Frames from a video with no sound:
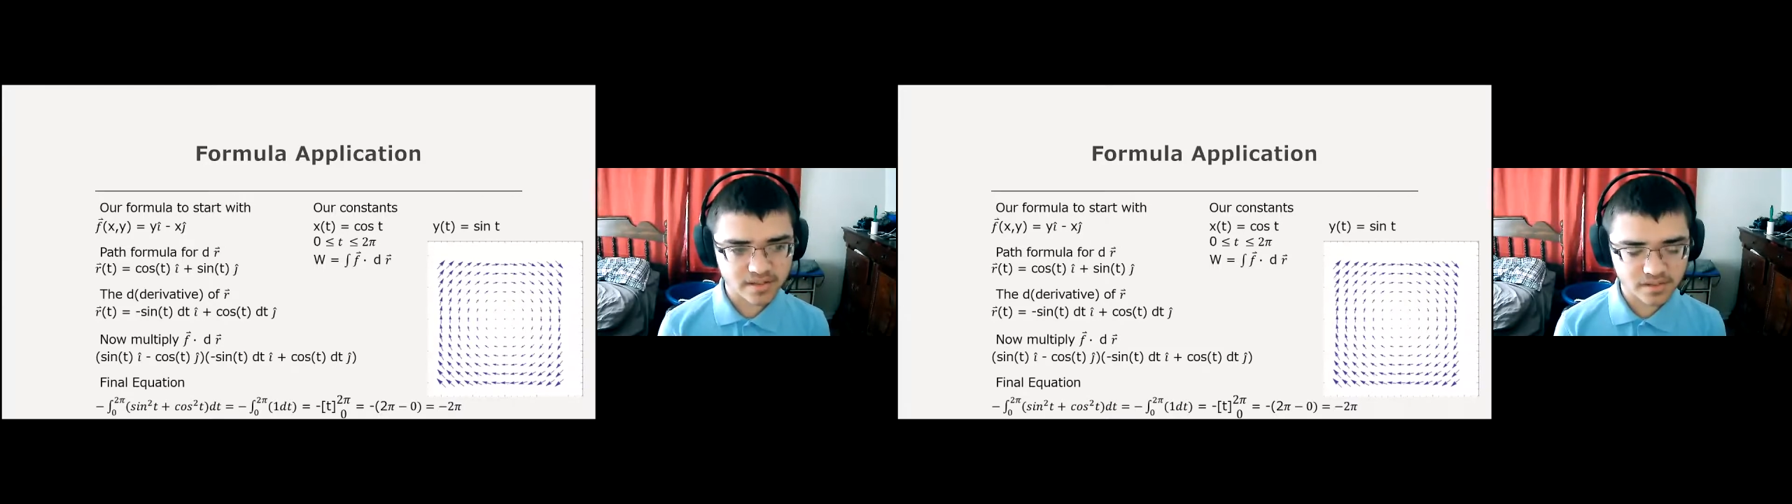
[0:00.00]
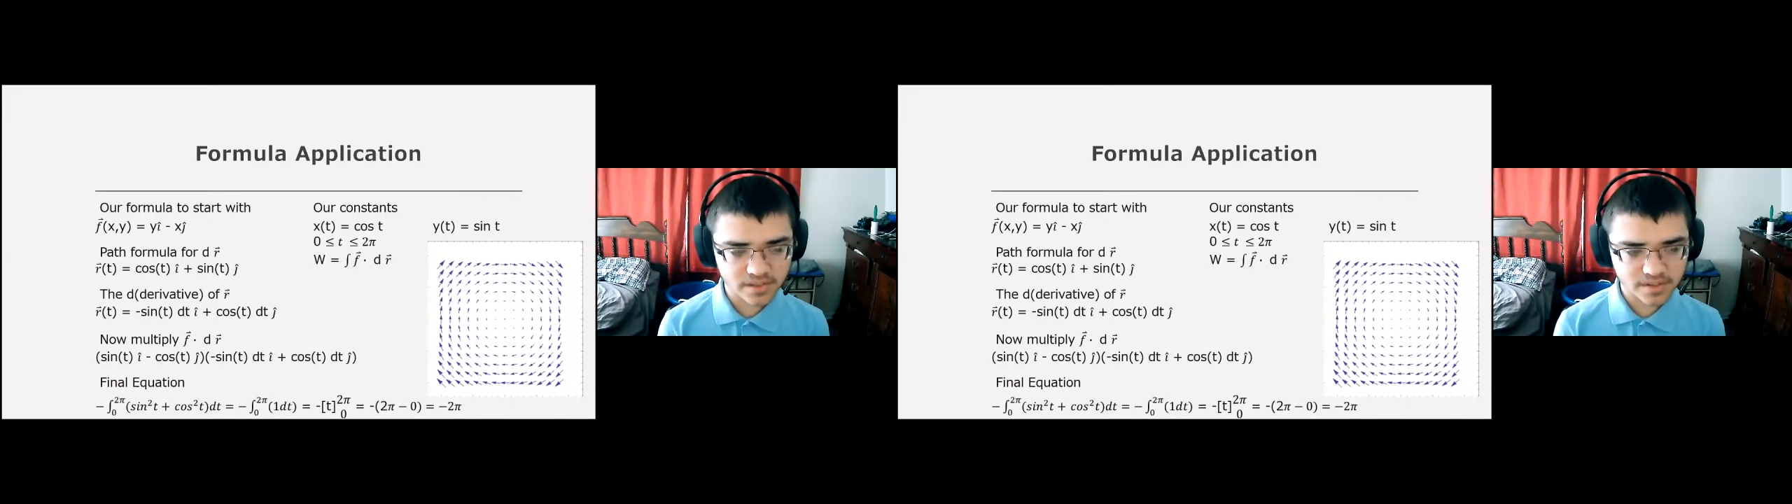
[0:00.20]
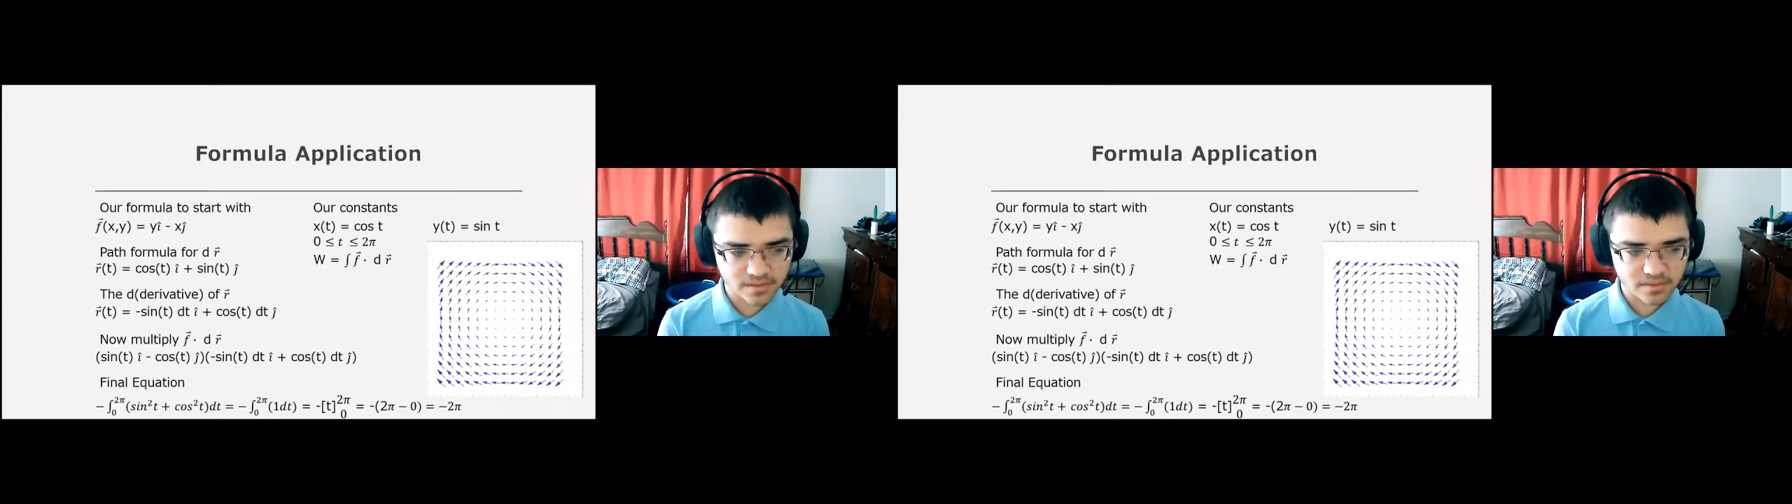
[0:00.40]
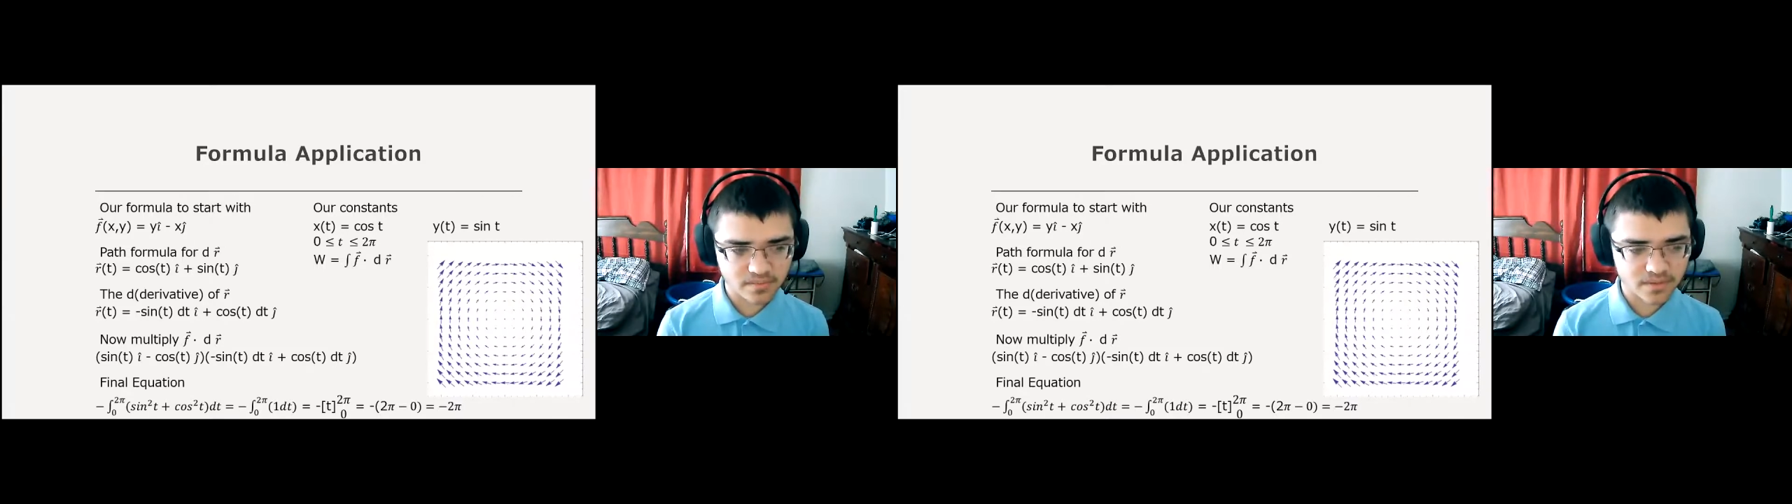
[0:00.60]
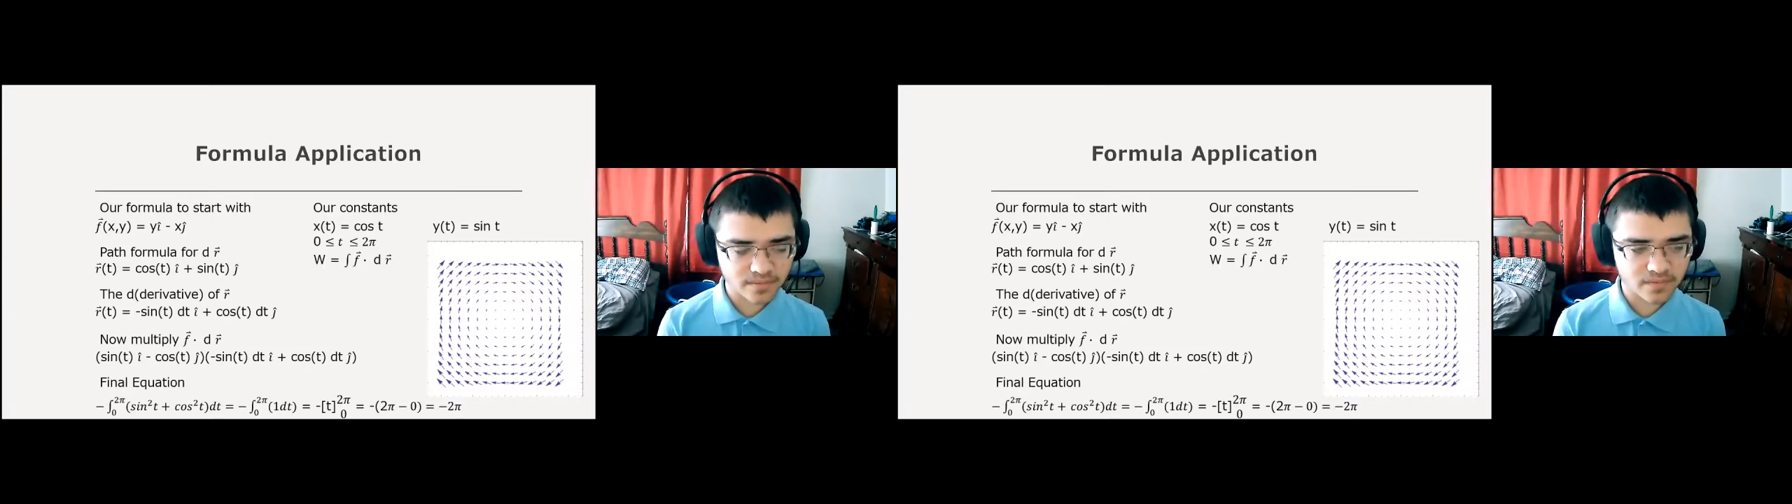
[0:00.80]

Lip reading: so we start off with our